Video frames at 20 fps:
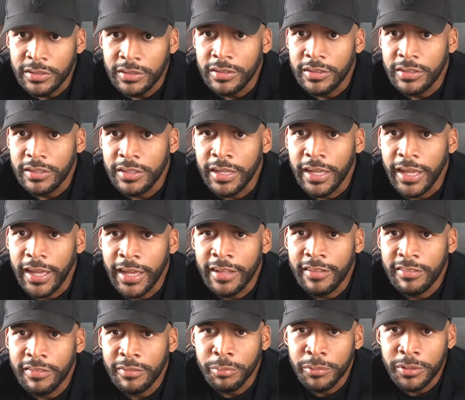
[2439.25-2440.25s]
Mm-hmm. It
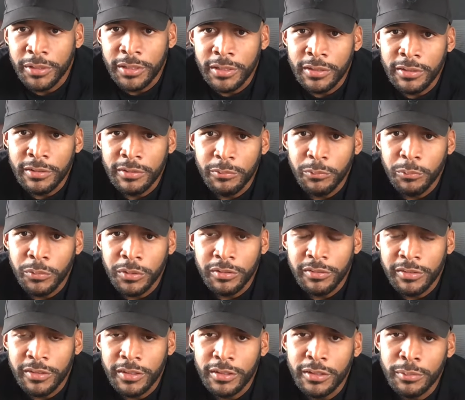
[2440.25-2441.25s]
had to be, we
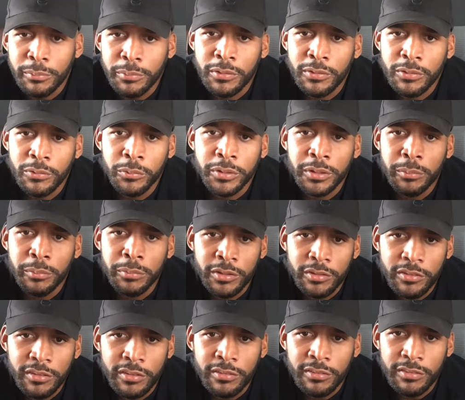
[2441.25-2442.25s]
see him in 3
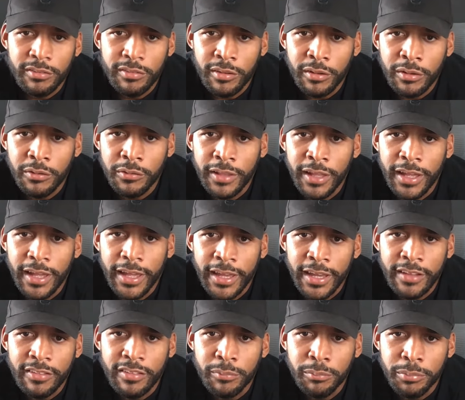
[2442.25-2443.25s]
dimensions. So that
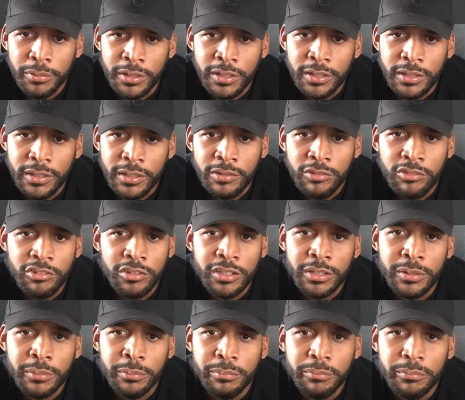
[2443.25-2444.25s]
had to be a
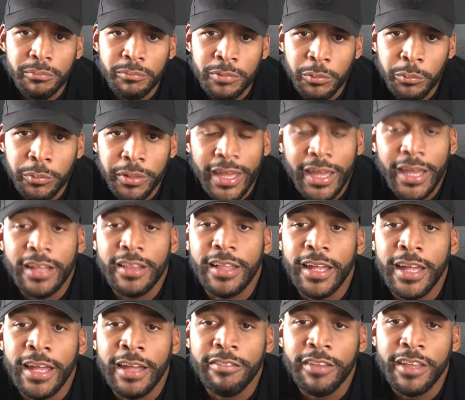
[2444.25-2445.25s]
jib. Like, we had
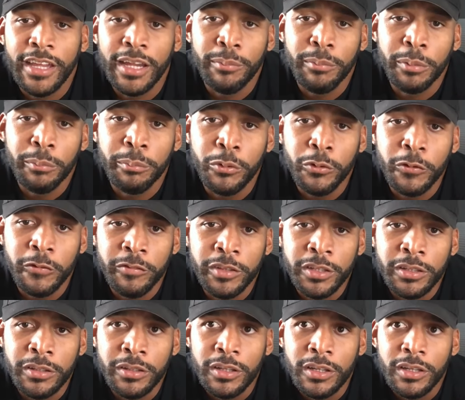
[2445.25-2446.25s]
to have camera
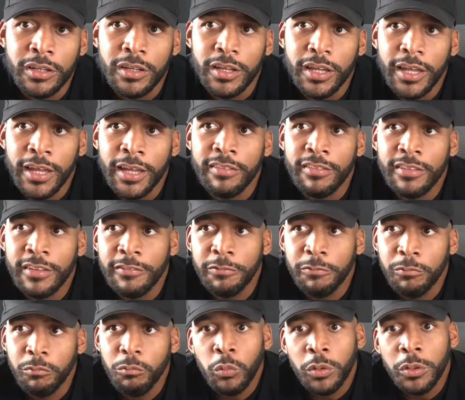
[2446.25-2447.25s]
moving as
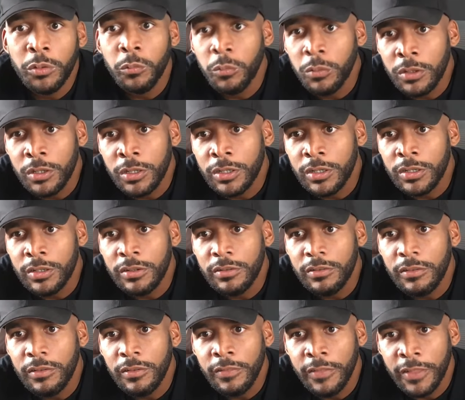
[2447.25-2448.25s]
if we
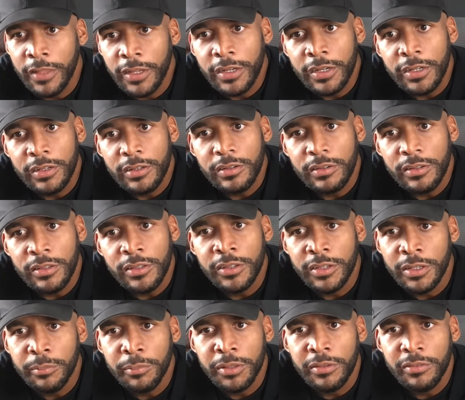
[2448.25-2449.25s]
were there. You
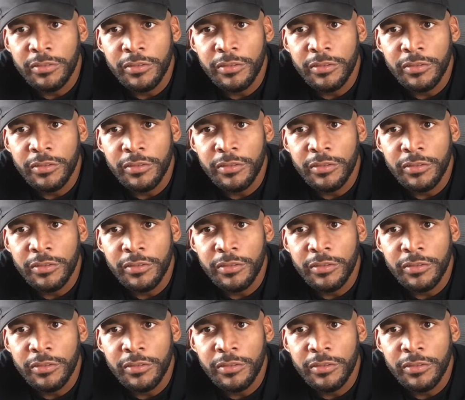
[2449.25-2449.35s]
know what I mean?